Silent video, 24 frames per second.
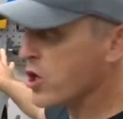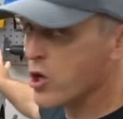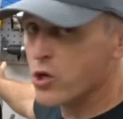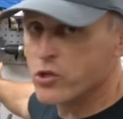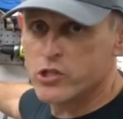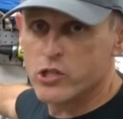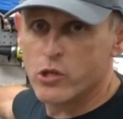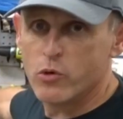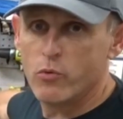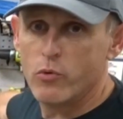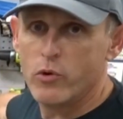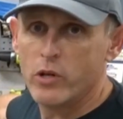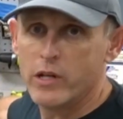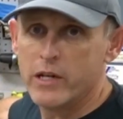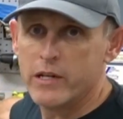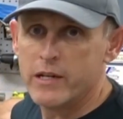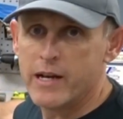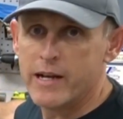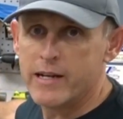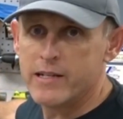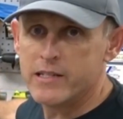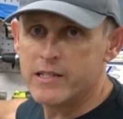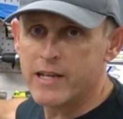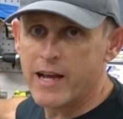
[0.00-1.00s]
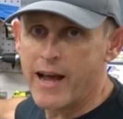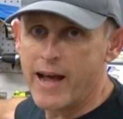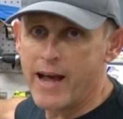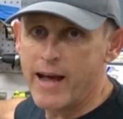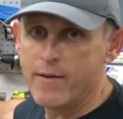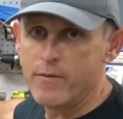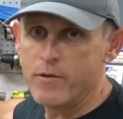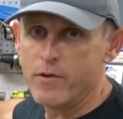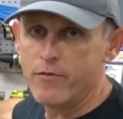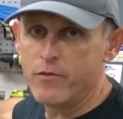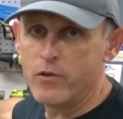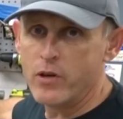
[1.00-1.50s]
also really nice to
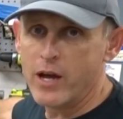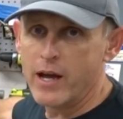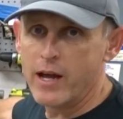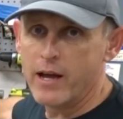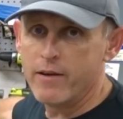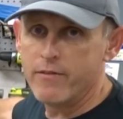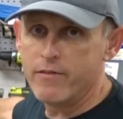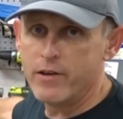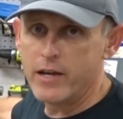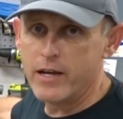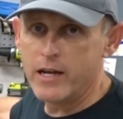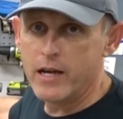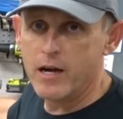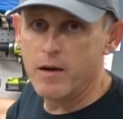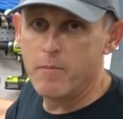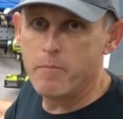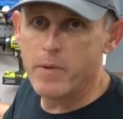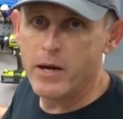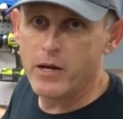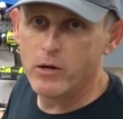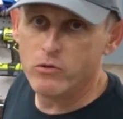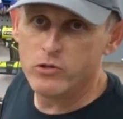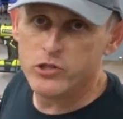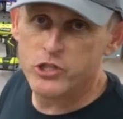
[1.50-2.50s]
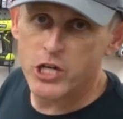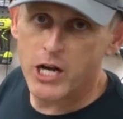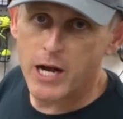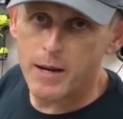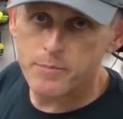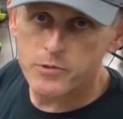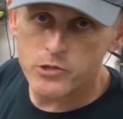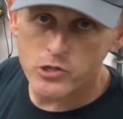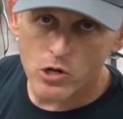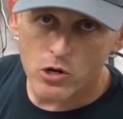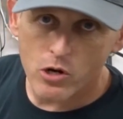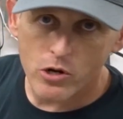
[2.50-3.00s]
have if you have a metal
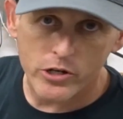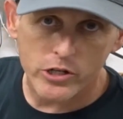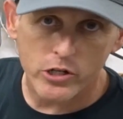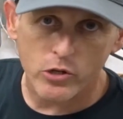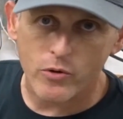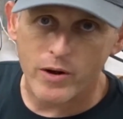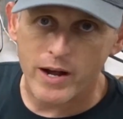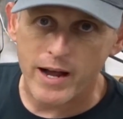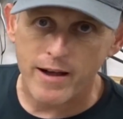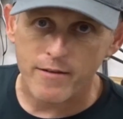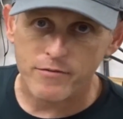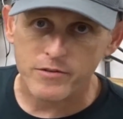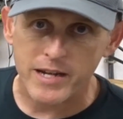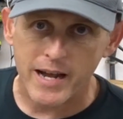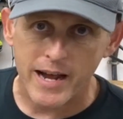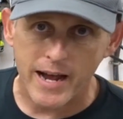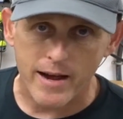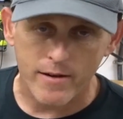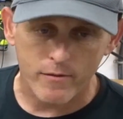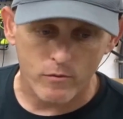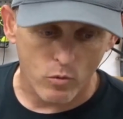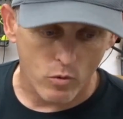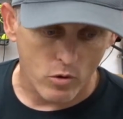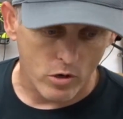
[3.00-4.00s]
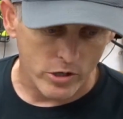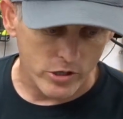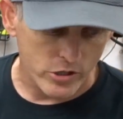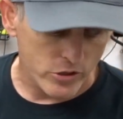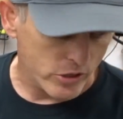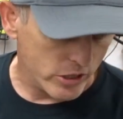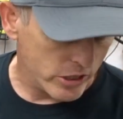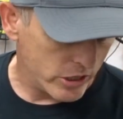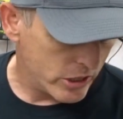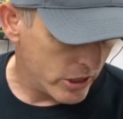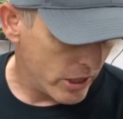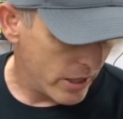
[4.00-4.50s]
chop saw. You don't have to have one. You
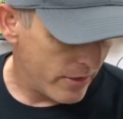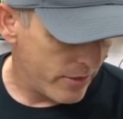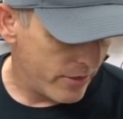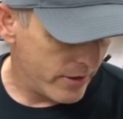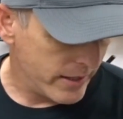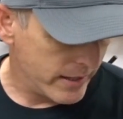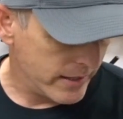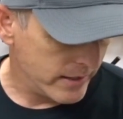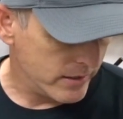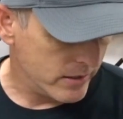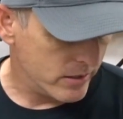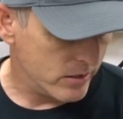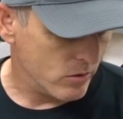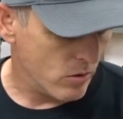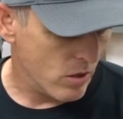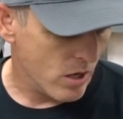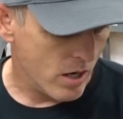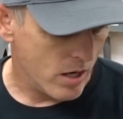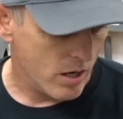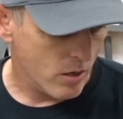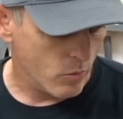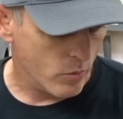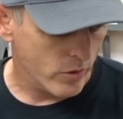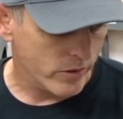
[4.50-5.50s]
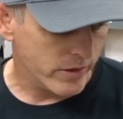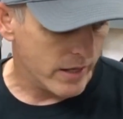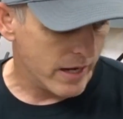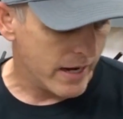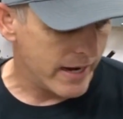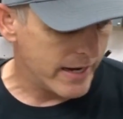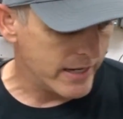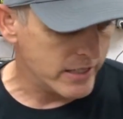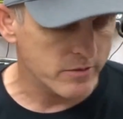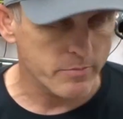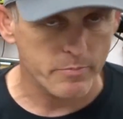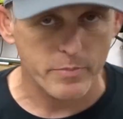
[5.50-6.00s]
can cut things with the
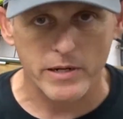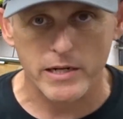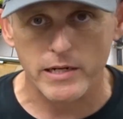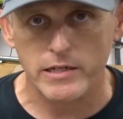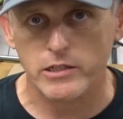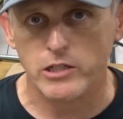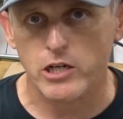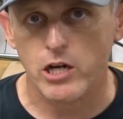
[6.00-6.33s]
high-speed